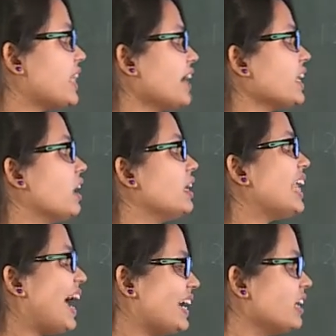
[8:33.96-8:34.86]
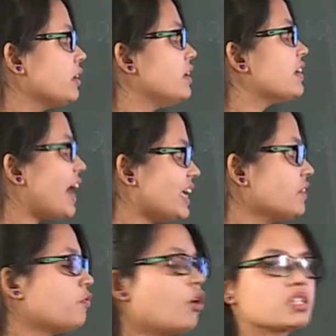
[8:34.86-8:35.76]
that land dry
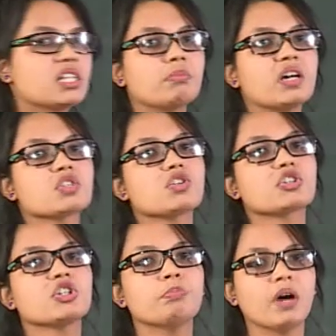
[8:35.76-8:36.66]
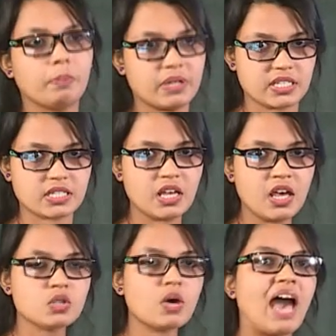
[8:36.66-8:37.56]
for some construction purposes.
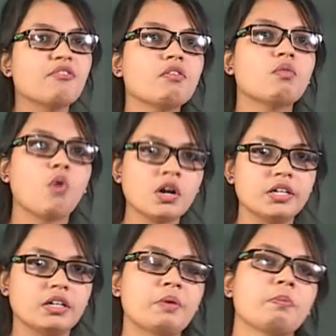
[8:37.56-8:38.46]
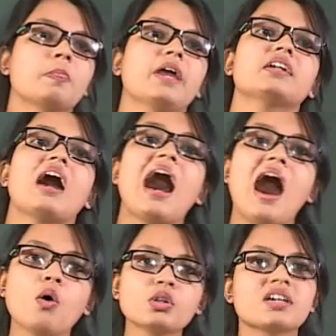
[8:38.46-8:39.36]
So have you ever wondered that
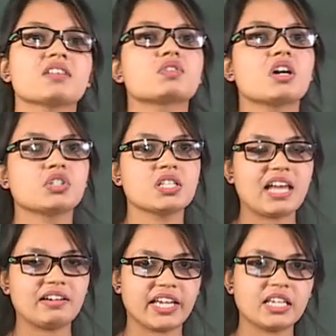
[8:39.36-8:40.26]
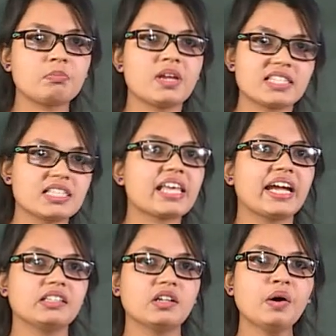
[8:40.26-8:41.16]
how the constructions are taking place
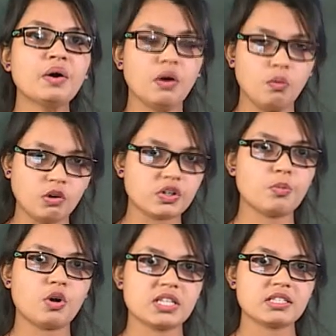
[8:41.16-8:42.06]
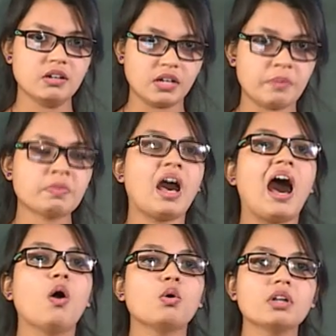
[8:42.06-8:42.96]
inside the water bodies? Okay,
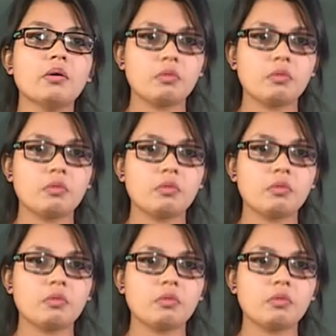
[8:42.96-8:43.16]
how the